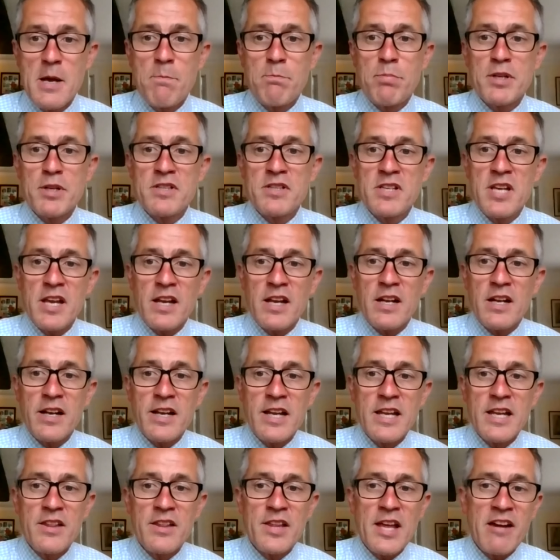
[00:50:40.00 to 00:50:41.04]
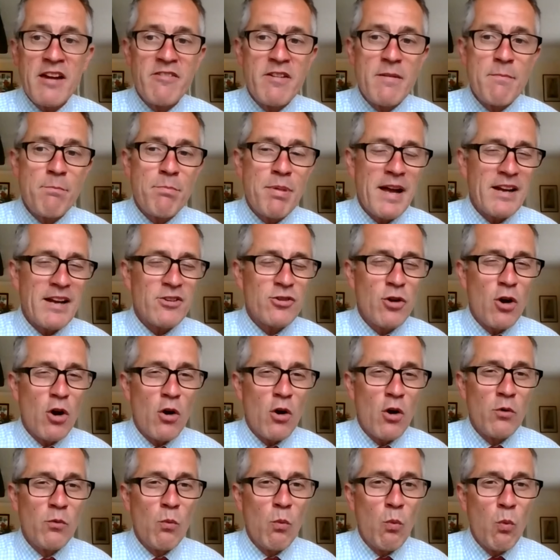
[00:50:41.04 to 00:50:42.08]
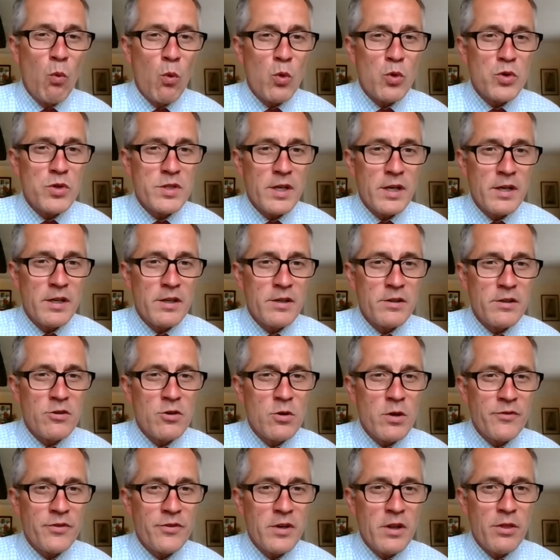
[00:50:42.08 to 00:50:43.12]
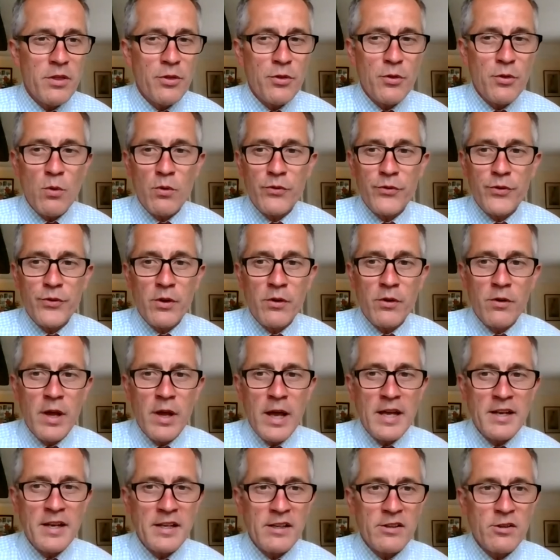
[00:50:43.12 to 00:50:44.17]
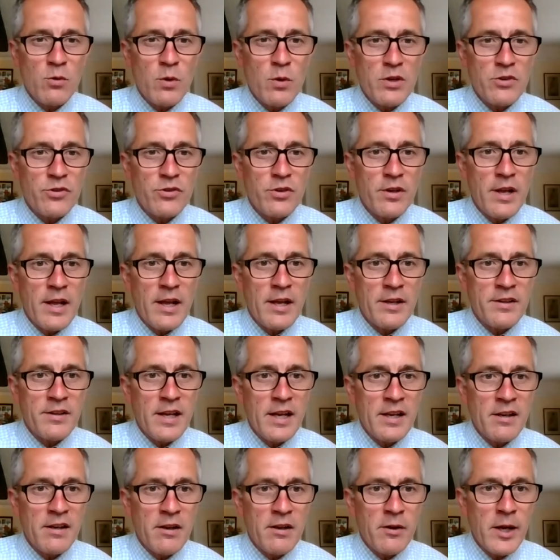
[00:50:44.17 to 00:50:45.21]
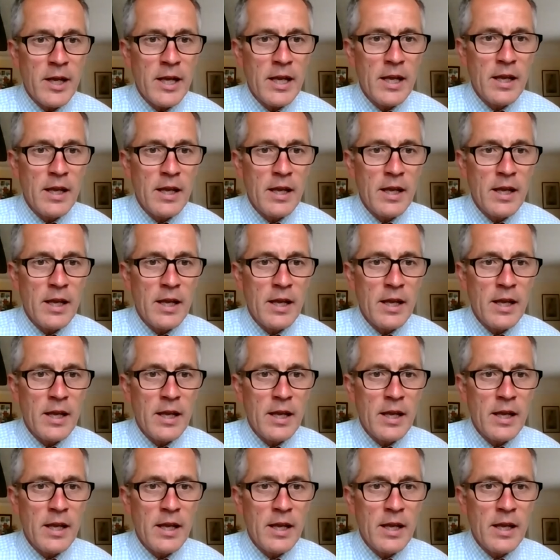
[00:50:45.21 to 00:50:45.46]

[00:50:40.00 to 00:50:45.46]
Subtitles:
particularly their impact on water? Do you have any thoughts on Henning's question there, Thandiwe?